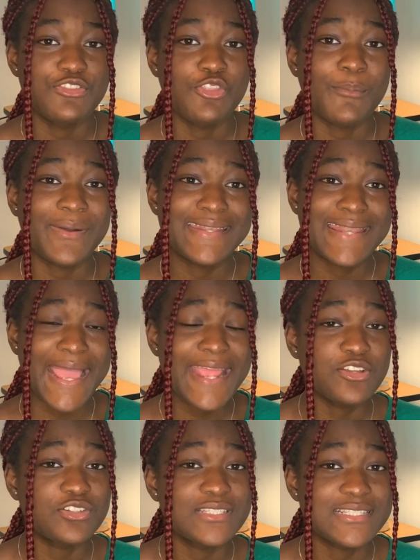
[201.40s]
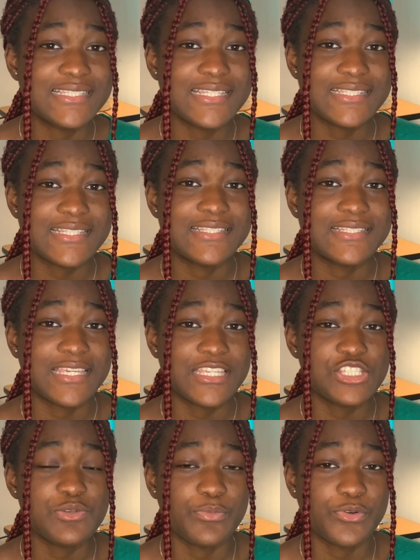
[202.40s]
Number 9 on this list is
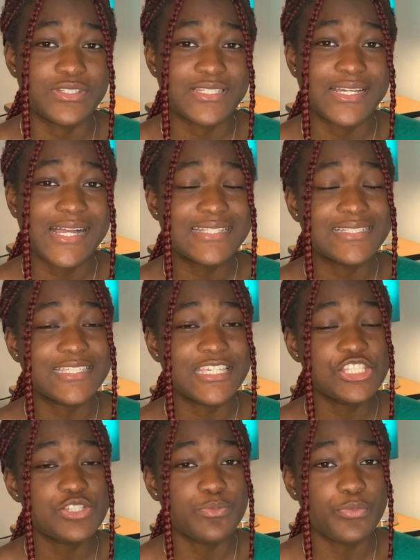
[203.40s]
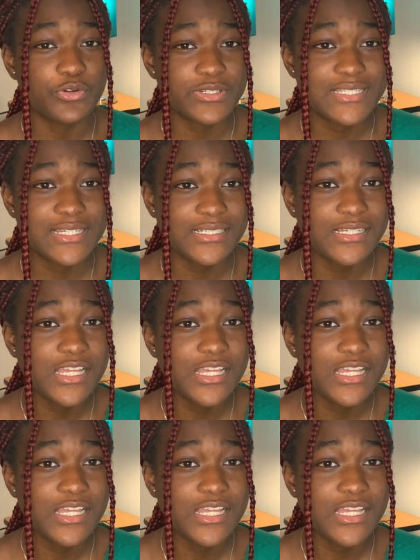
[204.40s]
kitchen porter. As a kitchen porter,